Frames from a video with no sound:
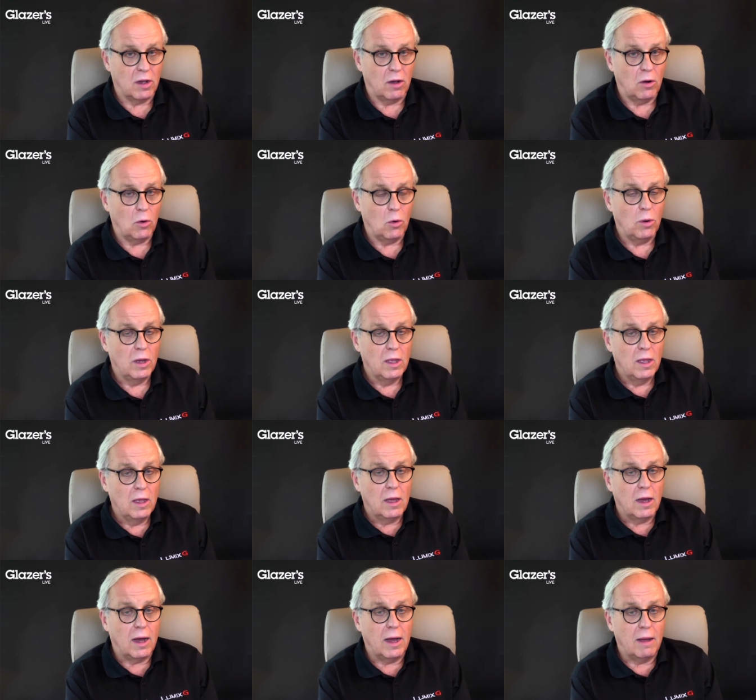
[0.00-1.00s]
So
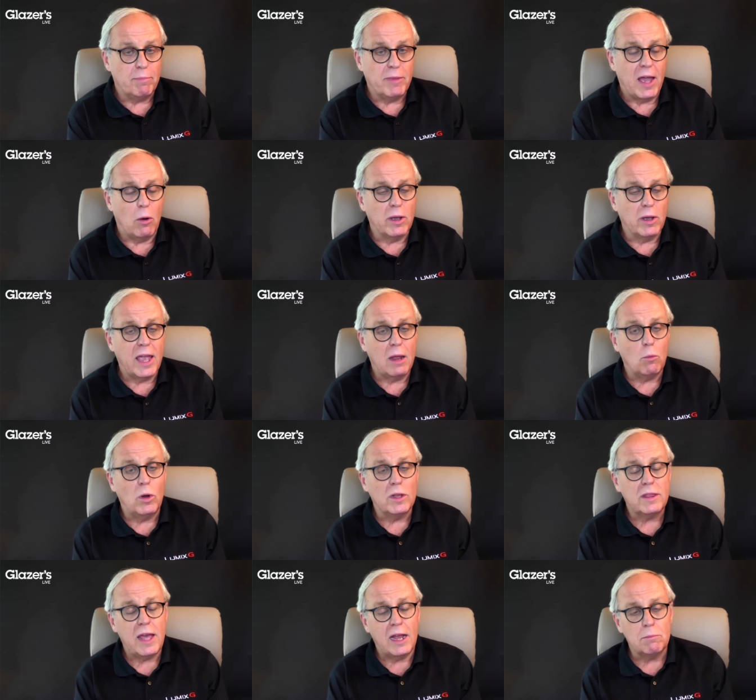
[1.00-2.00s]
now again,
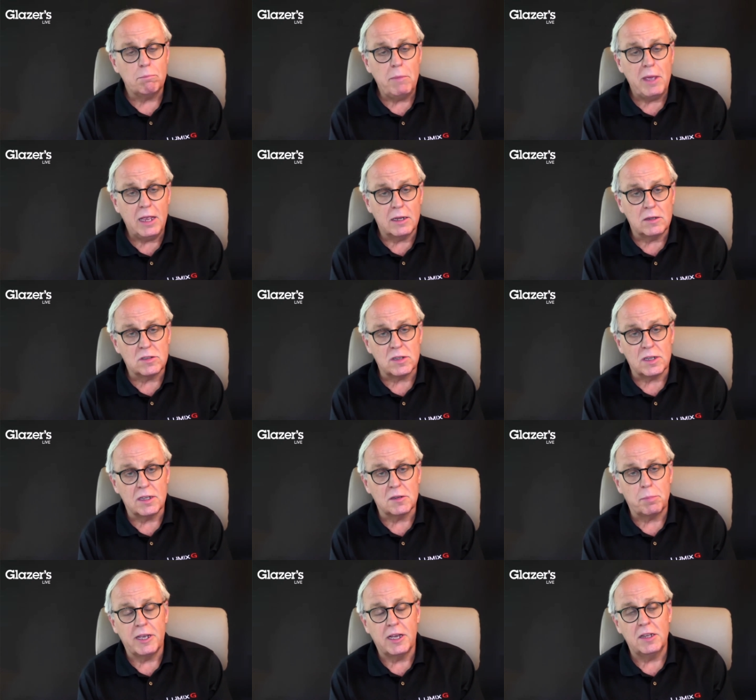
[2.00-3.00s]
what that means
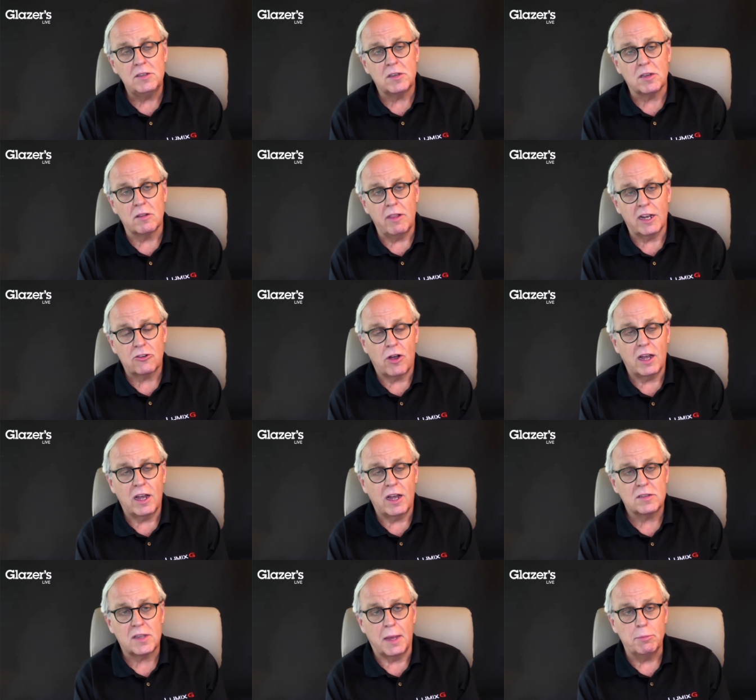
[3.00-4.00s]
is because it's
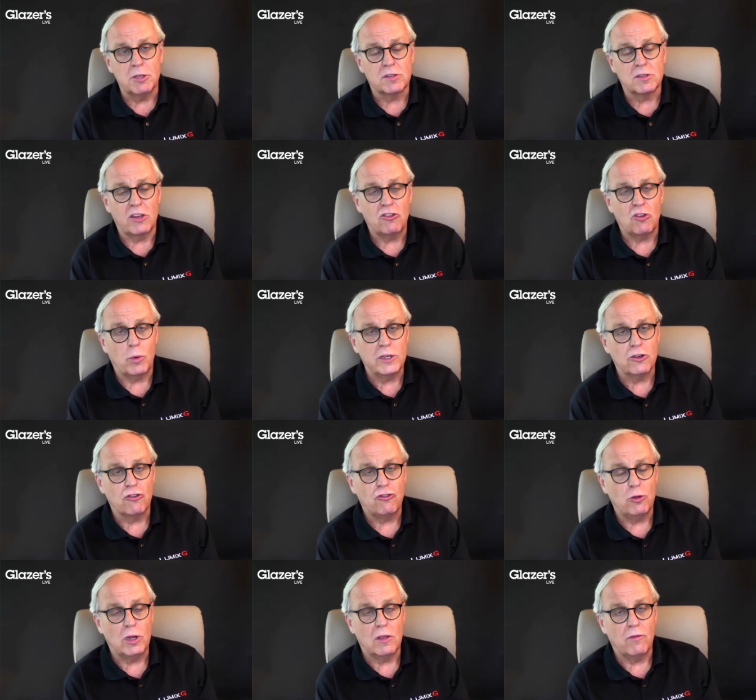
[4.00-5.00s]
electronic stabilization when you're
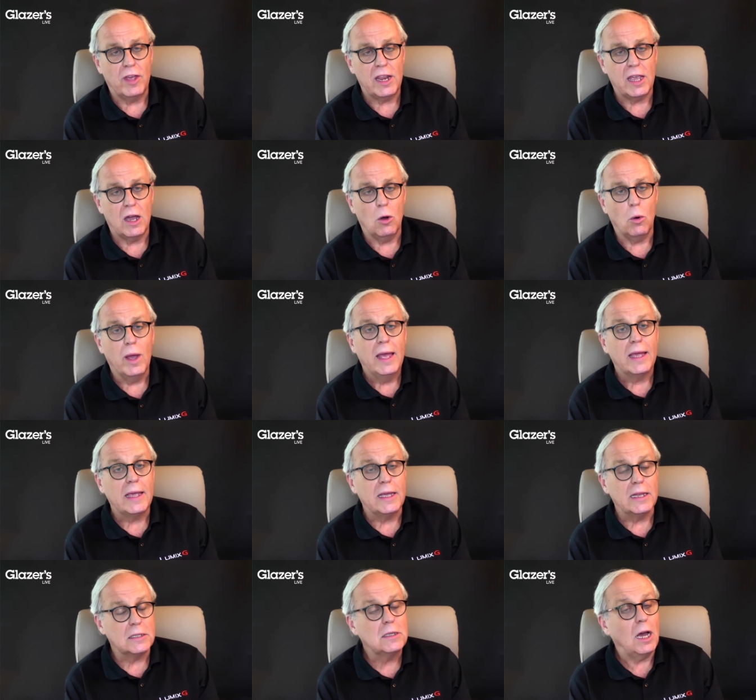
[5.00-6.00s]
shooting video,
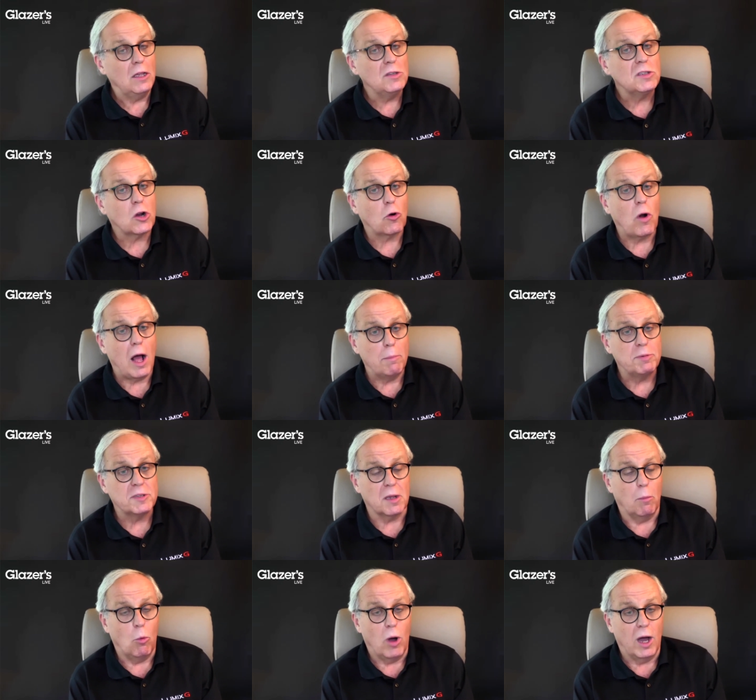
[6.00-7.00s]
it does crop
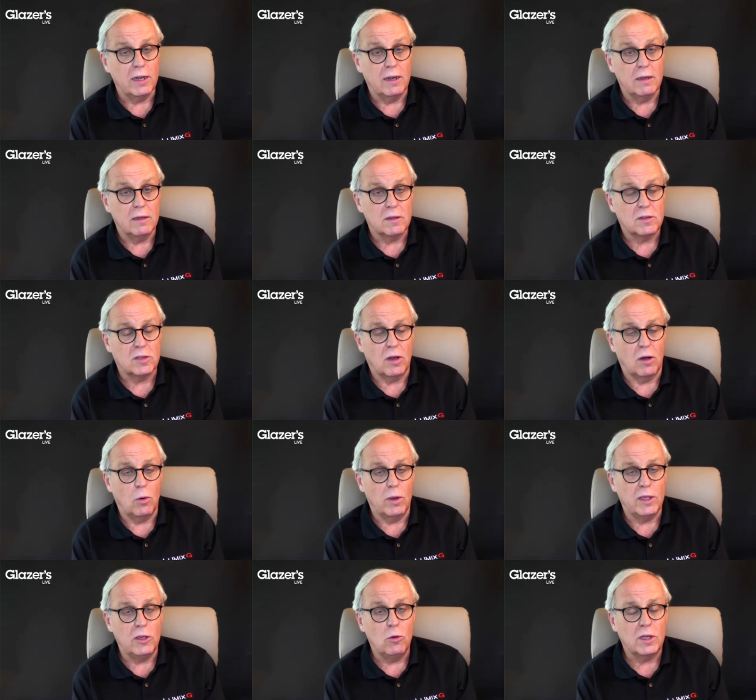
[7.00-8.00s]
somewhat.
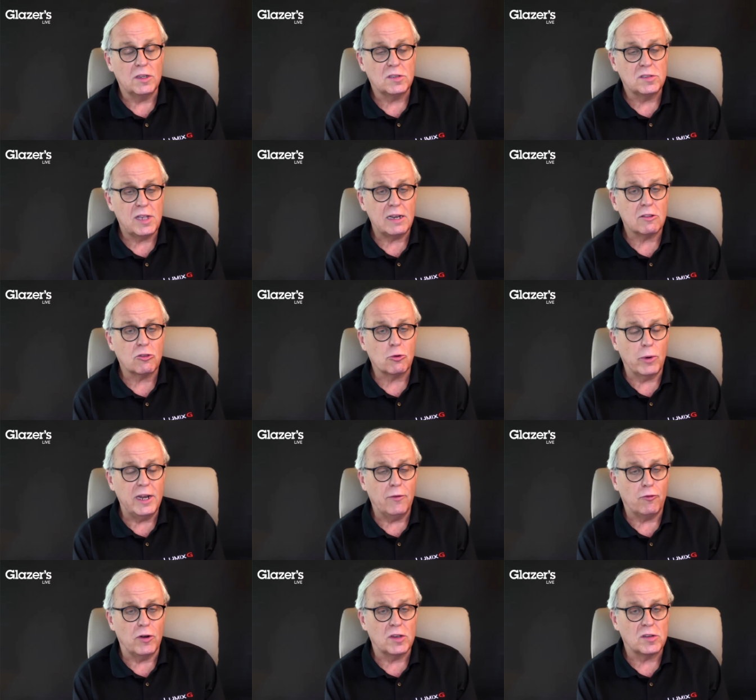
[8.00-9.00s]
So you can set 3
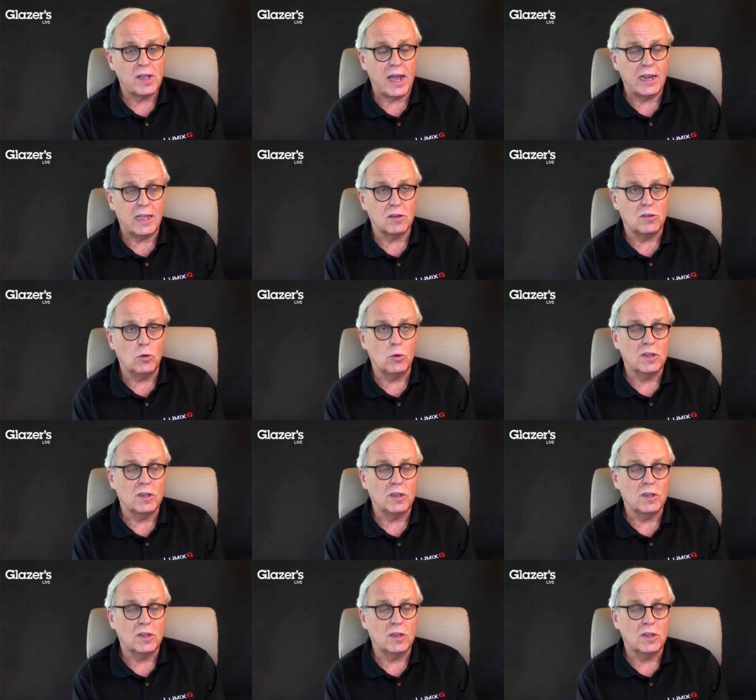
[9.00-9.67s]
different settings. You